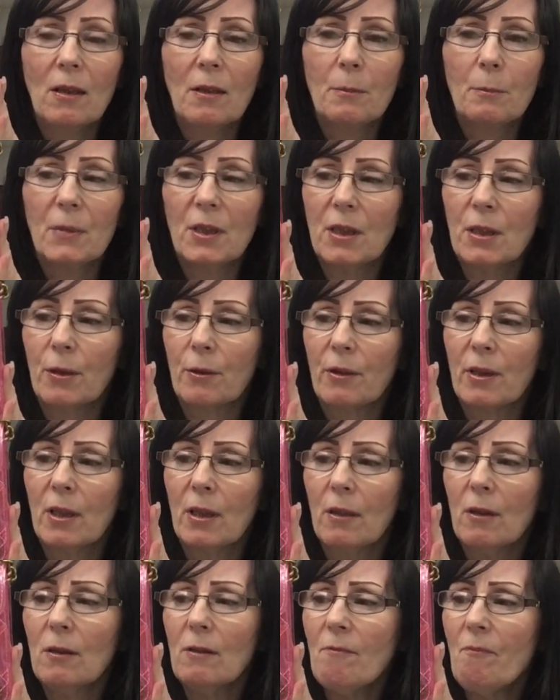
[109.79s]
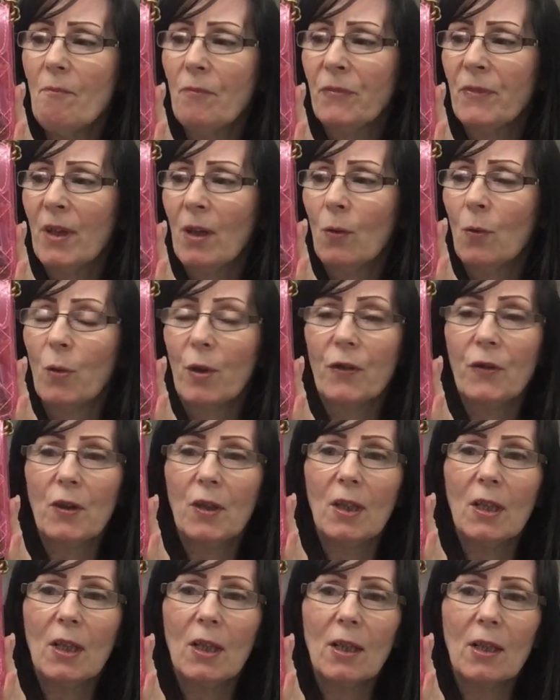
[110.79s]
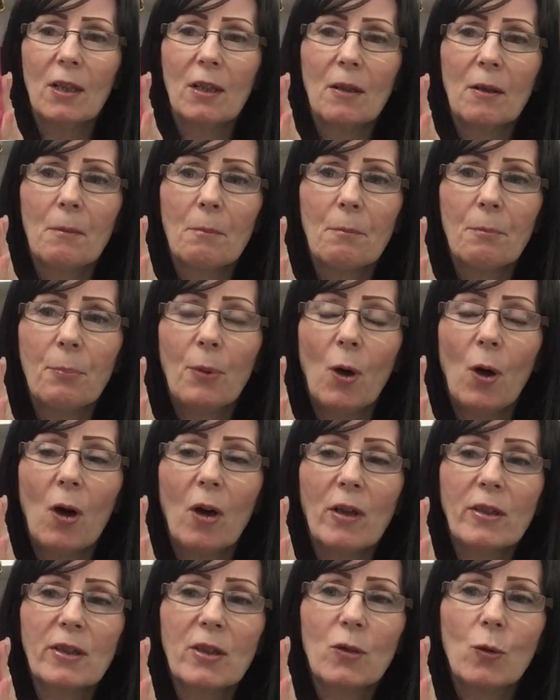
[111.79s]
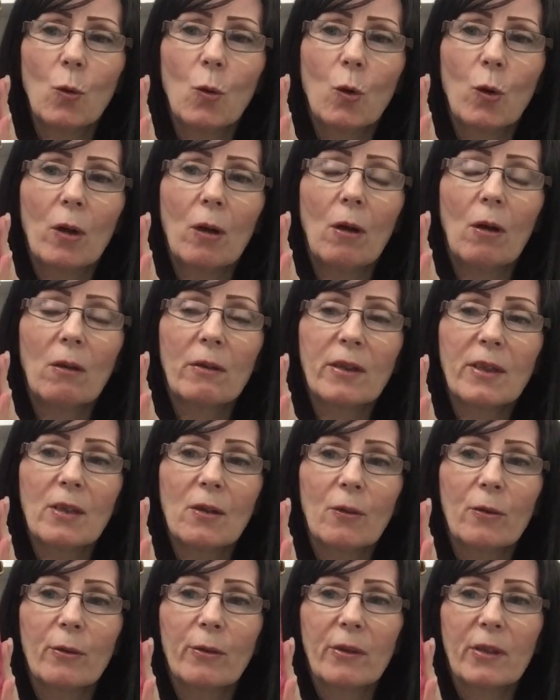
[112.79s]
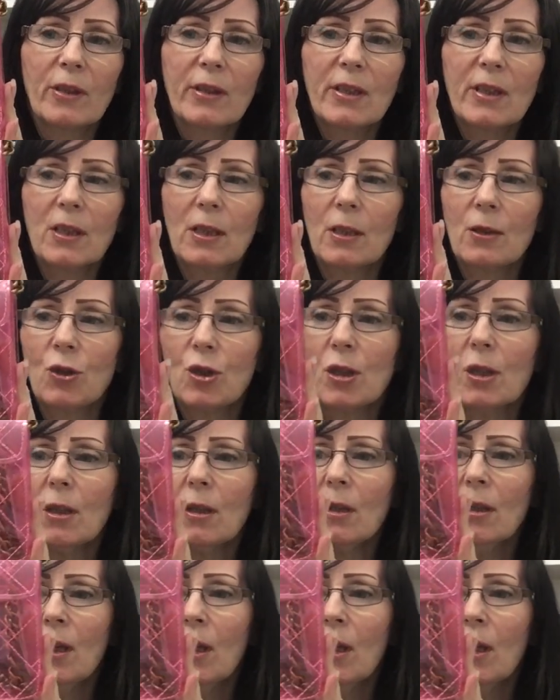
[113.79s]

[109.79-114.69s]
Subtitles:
material with the embossed or also the stitching